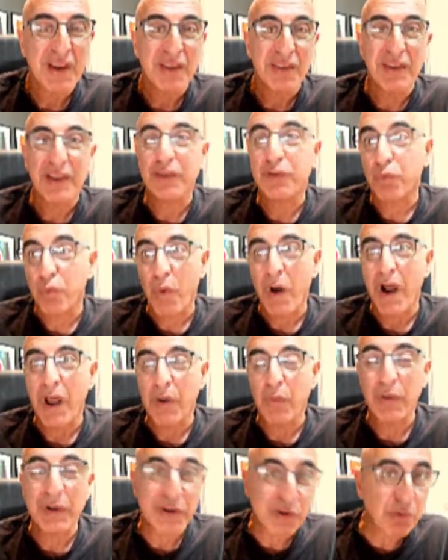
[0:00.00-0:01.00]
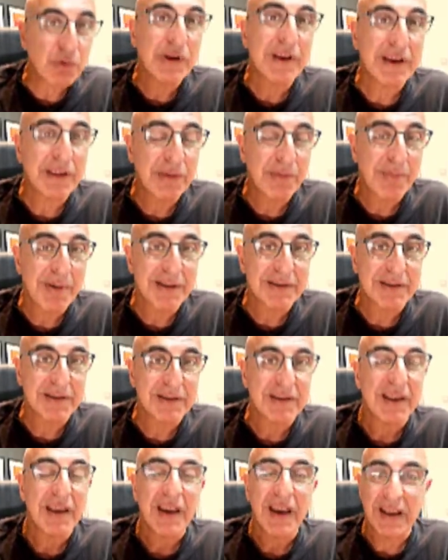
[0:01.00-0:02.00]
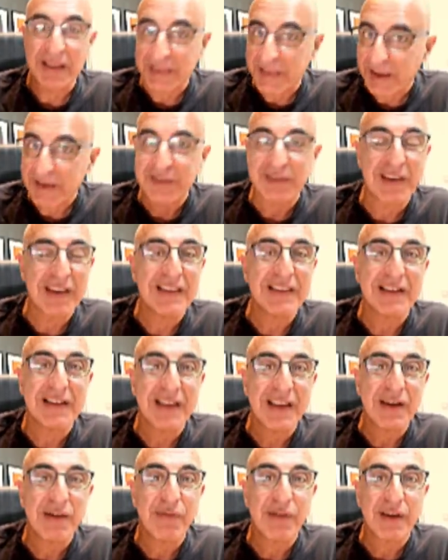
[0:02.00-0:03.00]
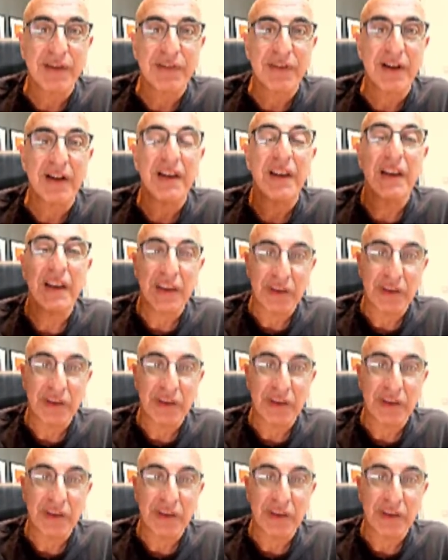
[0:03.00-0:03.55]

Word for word: That's why when you click the button, a nice intraday reversal,